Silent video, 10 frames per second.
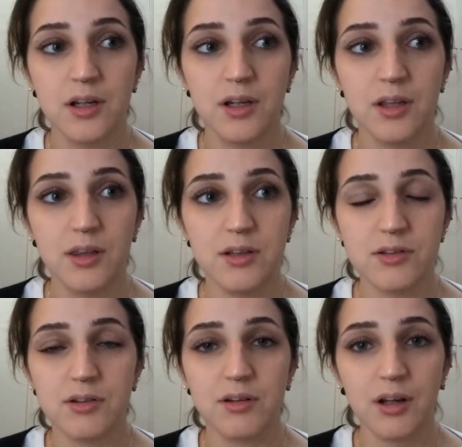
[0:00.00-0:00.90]
these
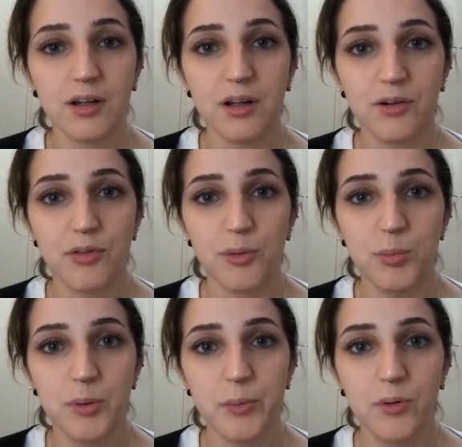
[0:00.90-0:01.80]
are not healthy
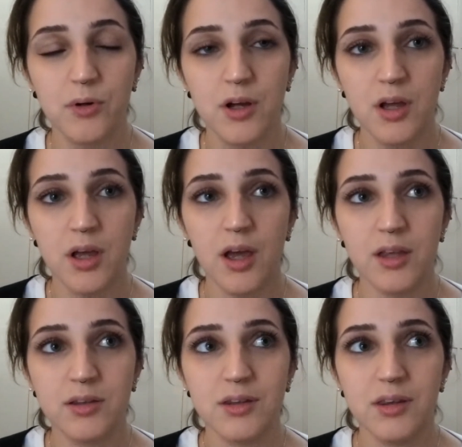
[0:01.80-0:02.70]
people.
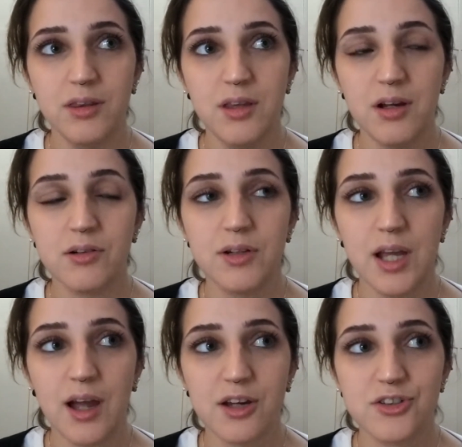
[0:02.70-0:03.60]
And their
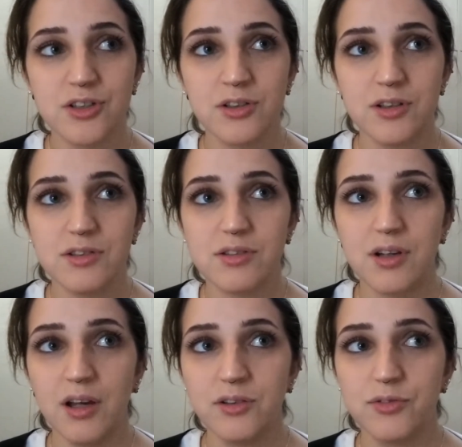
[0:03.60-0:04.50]
reaction is
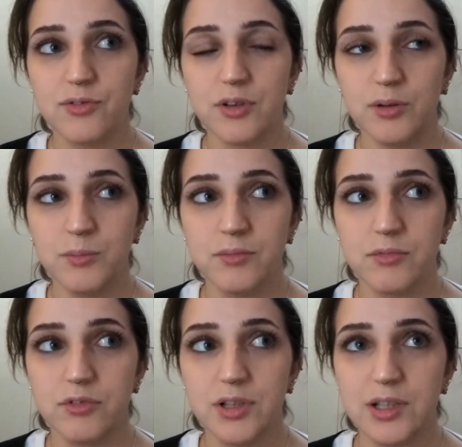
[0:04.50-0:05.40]
kind of
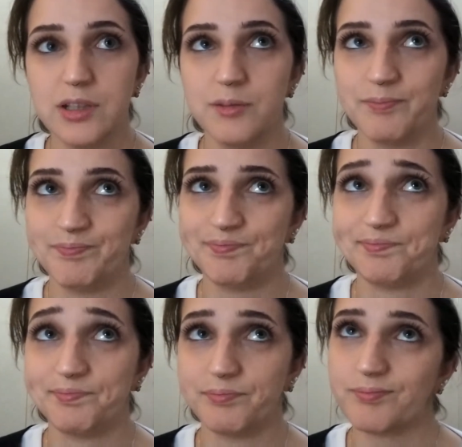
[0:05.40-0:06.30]
really
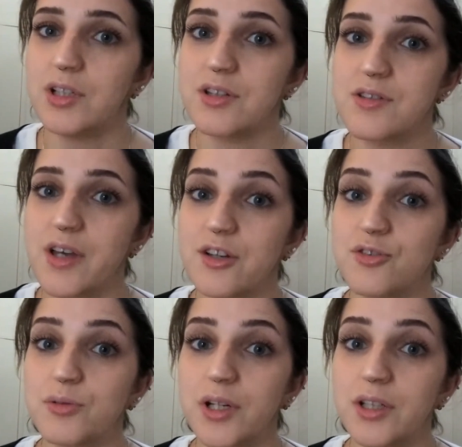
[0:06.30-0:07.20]

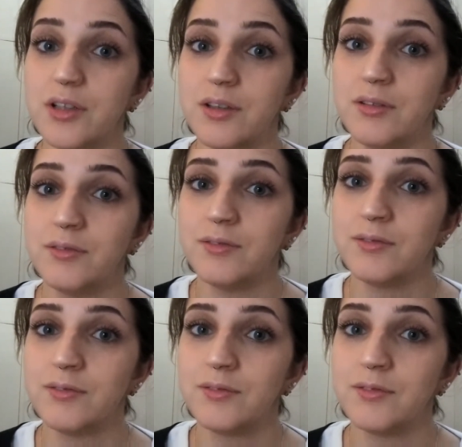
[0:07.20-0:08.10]
exaggerated
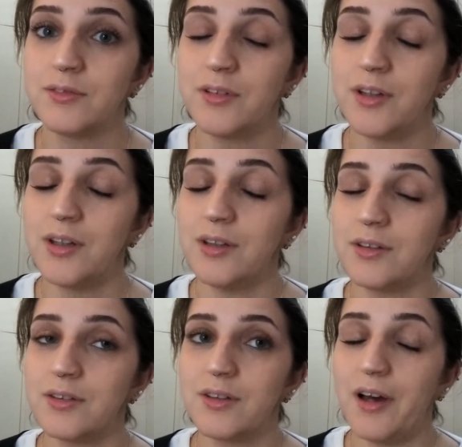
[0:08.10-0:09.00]

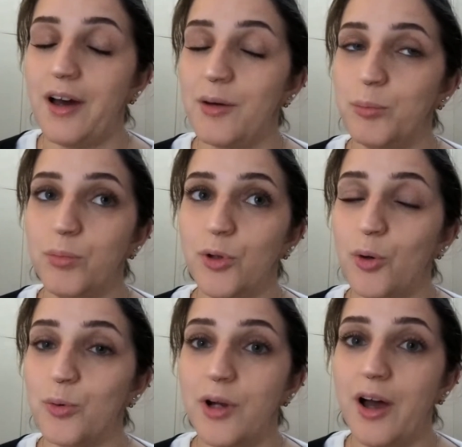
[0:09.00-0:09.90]
and
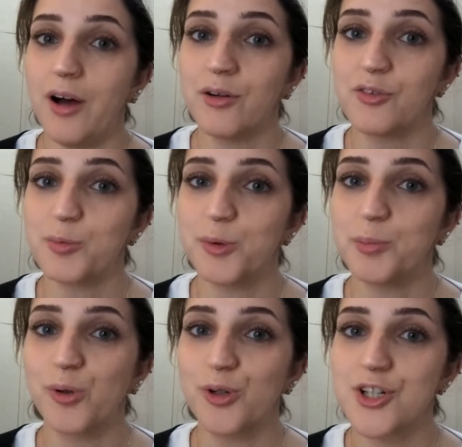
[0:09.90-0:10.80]
blown out of
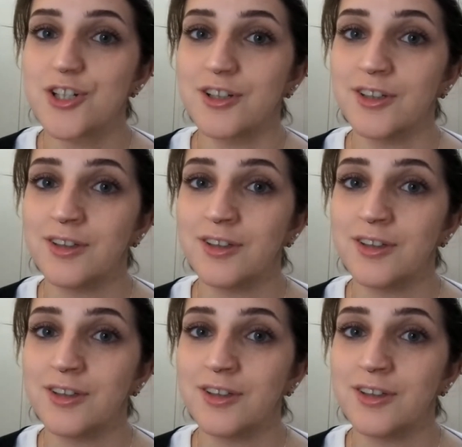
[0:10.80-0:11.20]
proportion.